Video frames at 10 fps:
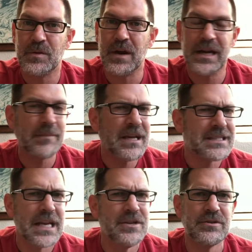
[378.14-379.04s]
right? And I'm not
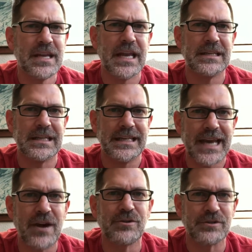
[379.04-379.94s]
saying you can't
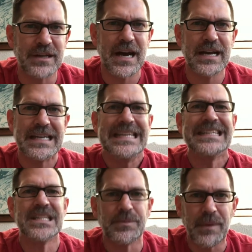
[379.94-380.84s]
encounter God
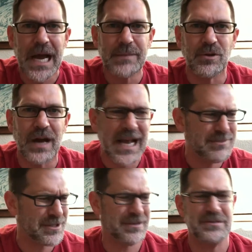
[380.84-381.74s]
in the Bible.
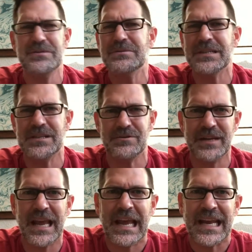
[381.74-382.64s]
Absolutely you
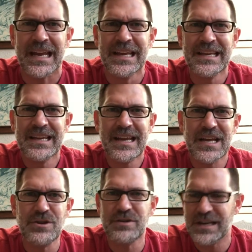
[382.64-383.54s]
can.
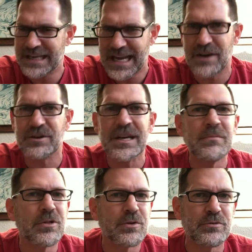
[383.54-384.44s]
And you can encounter
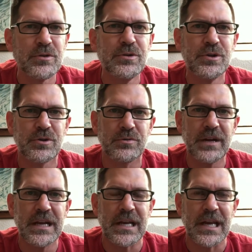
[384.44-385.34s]
Him through your
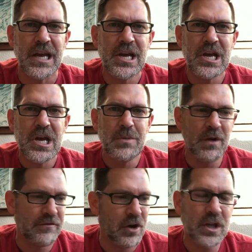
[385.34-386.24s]
reading.
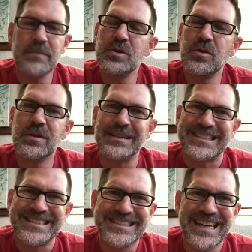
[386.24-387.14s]
But if all I'm doing is
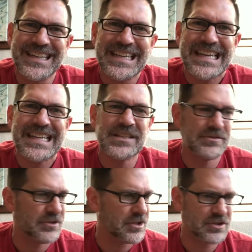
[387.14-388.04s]
studying
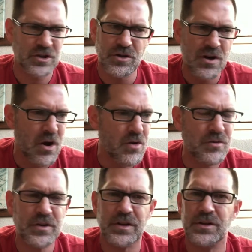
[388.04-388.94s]
just to know
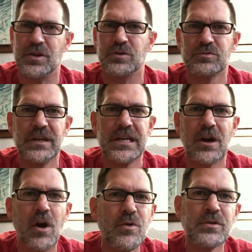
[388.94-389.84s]
the, the Greek
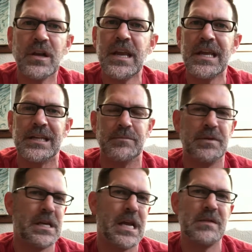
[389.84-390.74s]
only and to
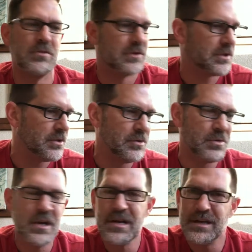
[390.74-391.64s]
be able
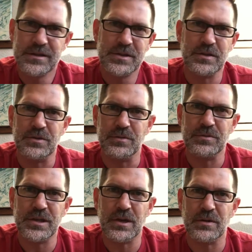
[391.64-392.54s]
to, to,
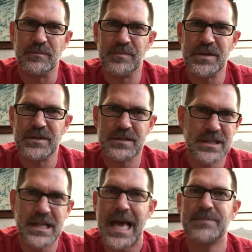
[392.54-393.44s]
you know,
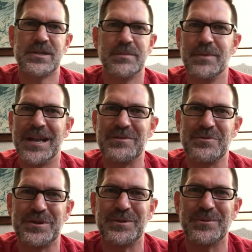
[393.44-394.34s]
slap somebody
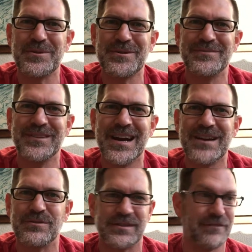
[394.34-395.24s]
with the Word of
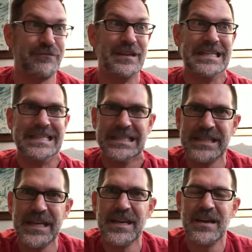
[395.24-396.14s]
God or defend it,
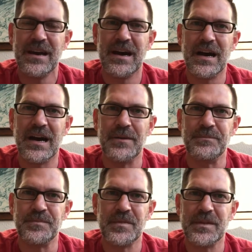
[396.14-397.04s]

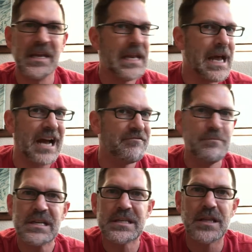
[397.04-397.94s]
um, then I've
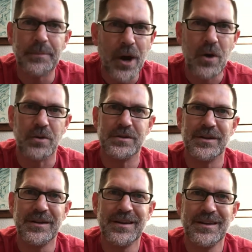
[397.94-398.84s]
missed the boat.
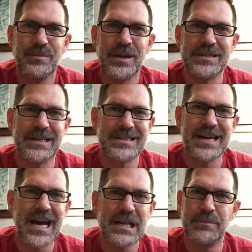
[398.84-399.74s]
Because it's
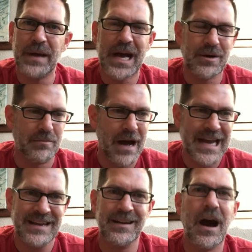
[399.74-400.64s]
not about my
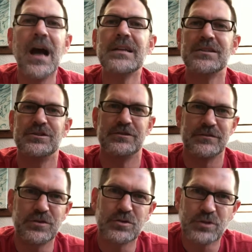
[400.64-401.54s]
knowledge of
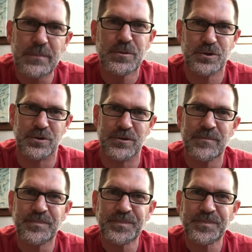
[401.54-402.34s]
Scripture